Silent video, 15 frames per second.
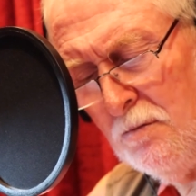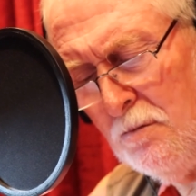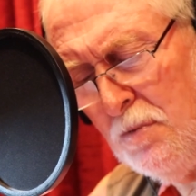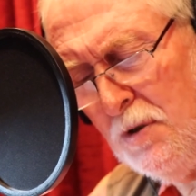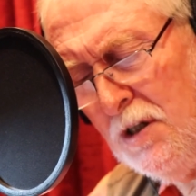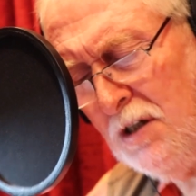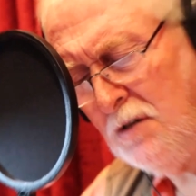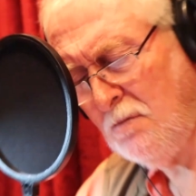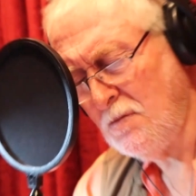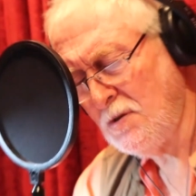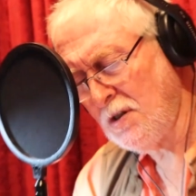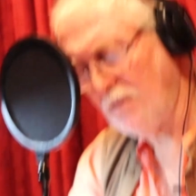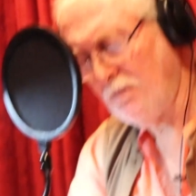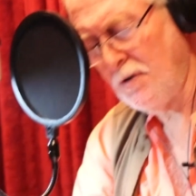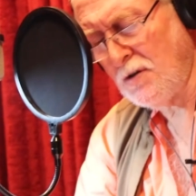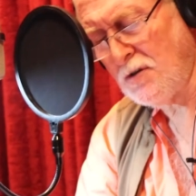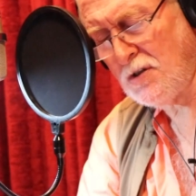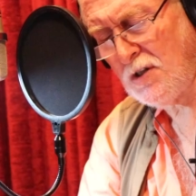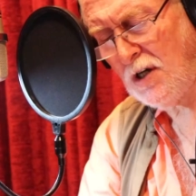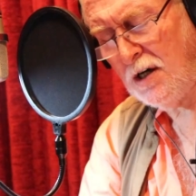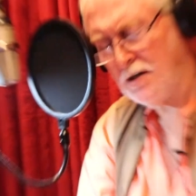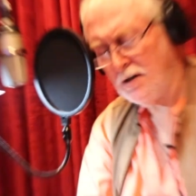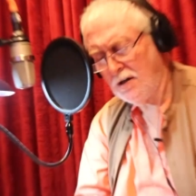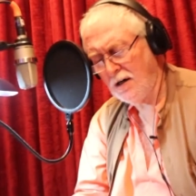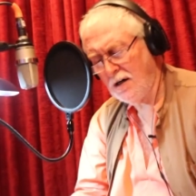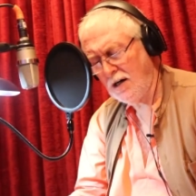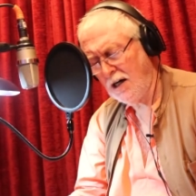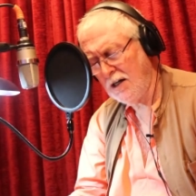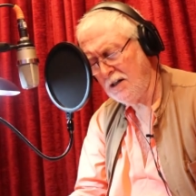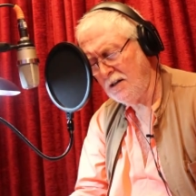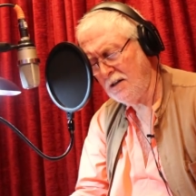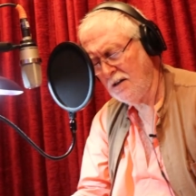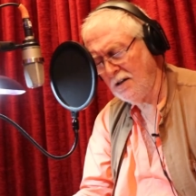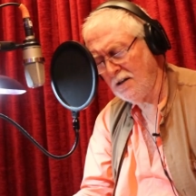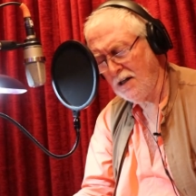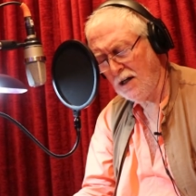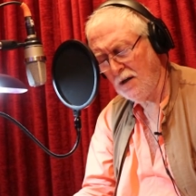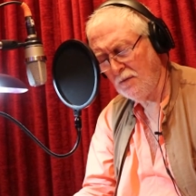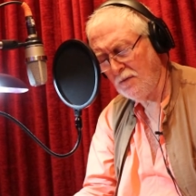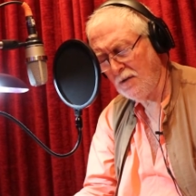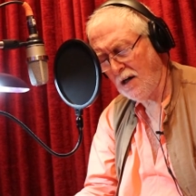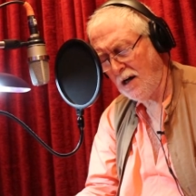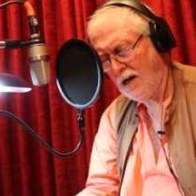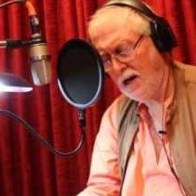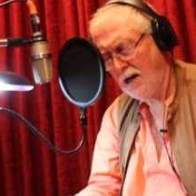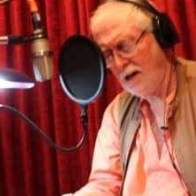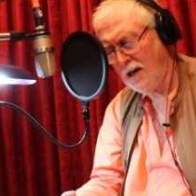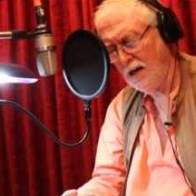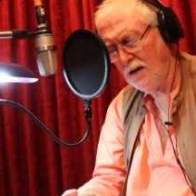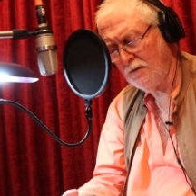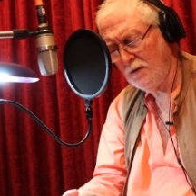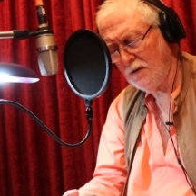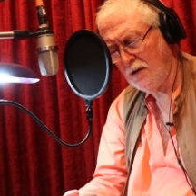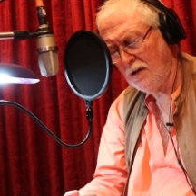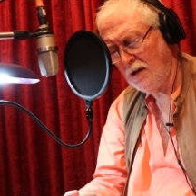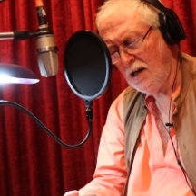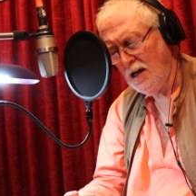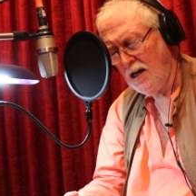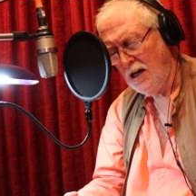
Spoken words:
Beams of the sun gliding down the high heaven,